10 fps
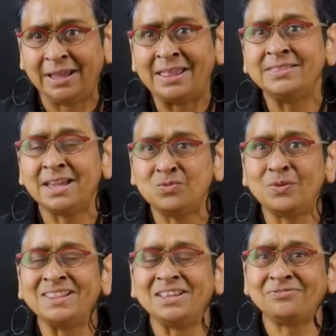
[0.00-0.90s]
And then
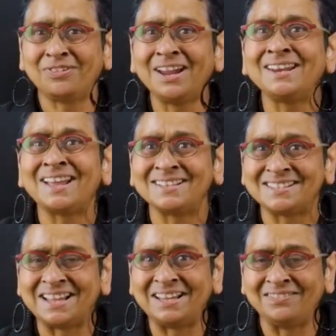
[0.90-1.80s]
when they finance
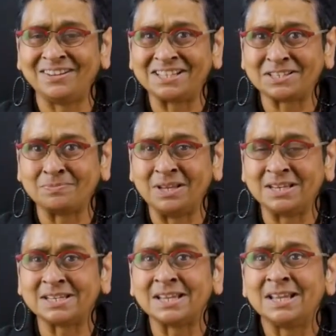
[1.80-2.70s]
their
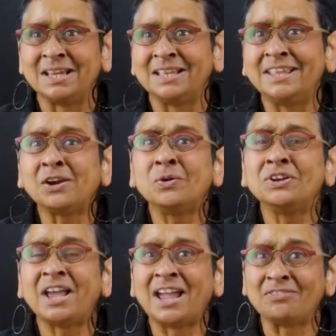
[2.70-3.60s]
investment, they're
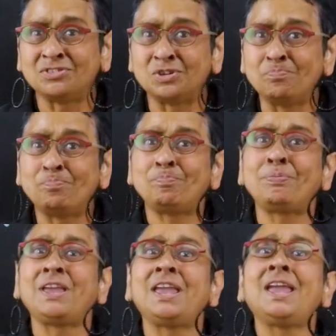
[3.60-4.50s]
going to have to
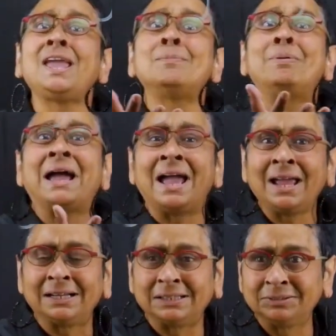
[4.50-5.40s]
pay
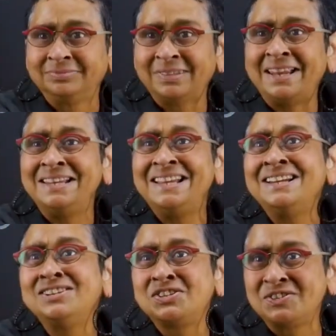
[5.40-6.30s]
back an
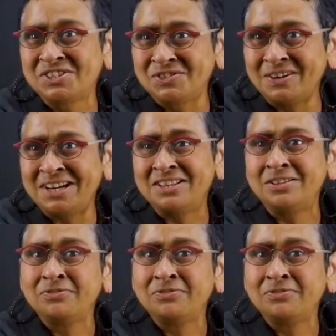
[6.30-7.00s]
interest rate in the